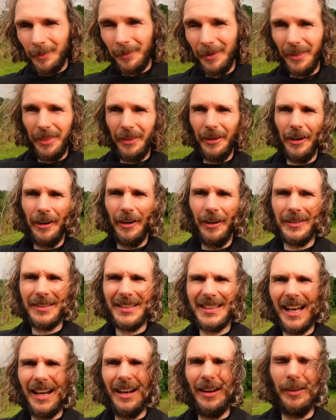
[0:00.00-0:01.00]
with your
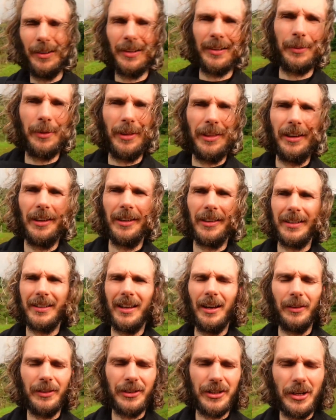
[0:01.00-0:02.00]
sounds, with your
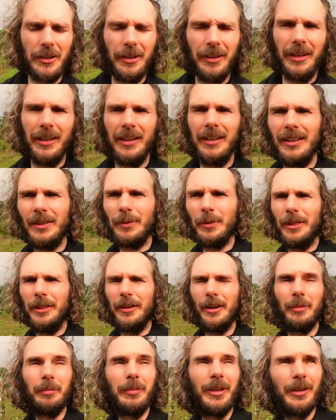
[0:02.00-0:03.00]
sound journeys, with
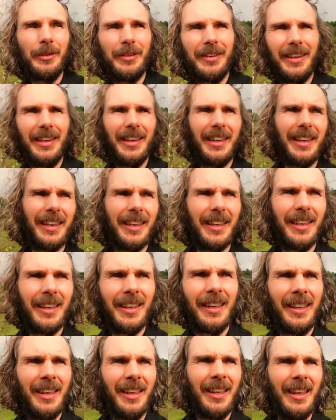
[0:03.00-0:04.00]
your music
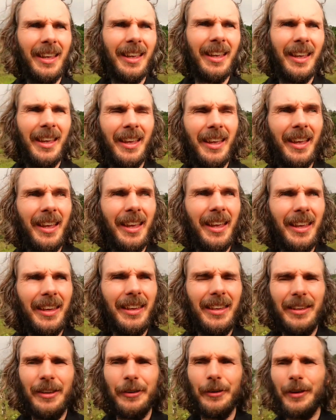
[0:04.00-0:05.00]

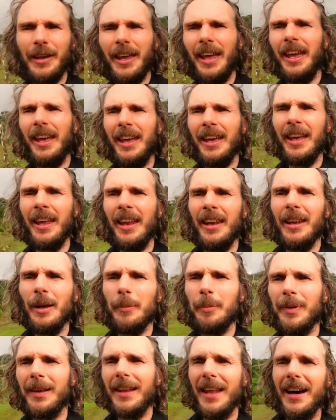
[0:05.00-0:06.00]
you can
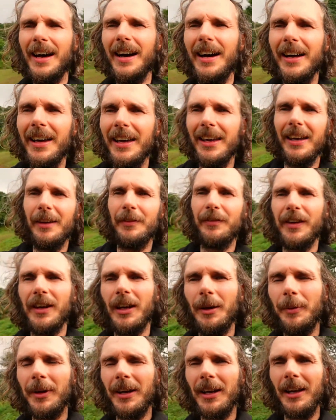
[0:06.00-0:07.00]
apply a
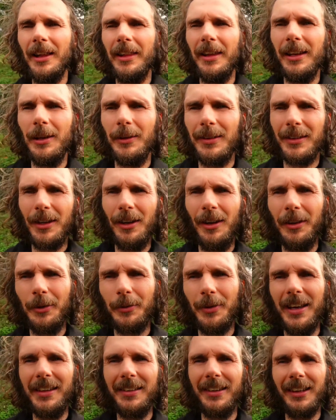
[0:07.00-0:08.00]
phenomena that is called
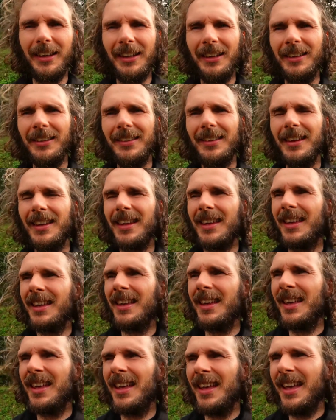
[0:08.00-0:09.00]
resonance
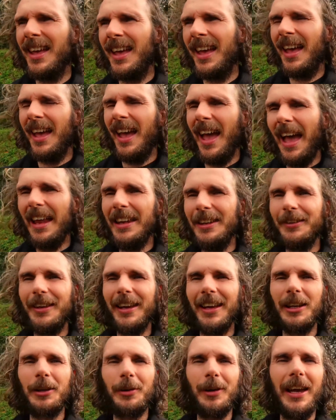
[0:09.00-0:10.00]
and you
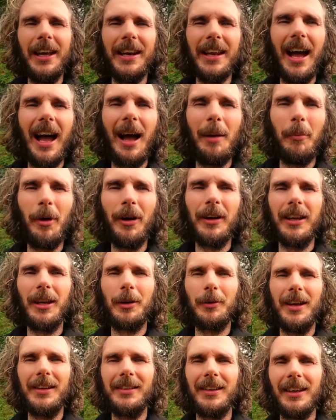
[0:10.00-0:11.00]
can create a
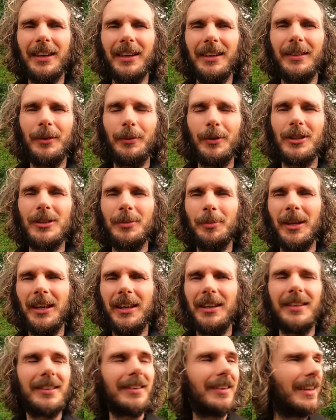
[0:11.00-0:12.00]
harmonic resonance which
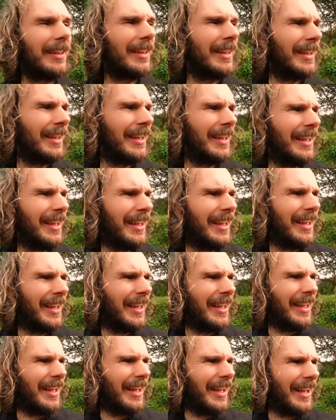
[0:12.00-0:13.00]
means
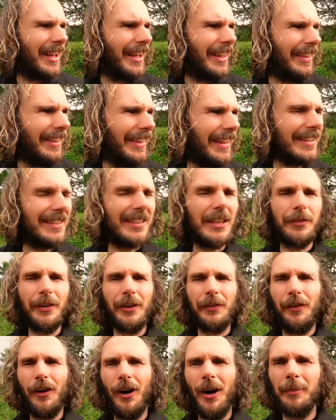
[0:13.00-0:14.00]
there's
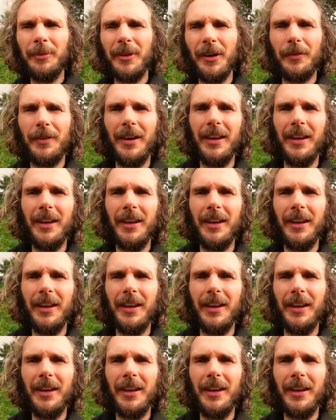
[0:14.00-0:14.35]
different forms of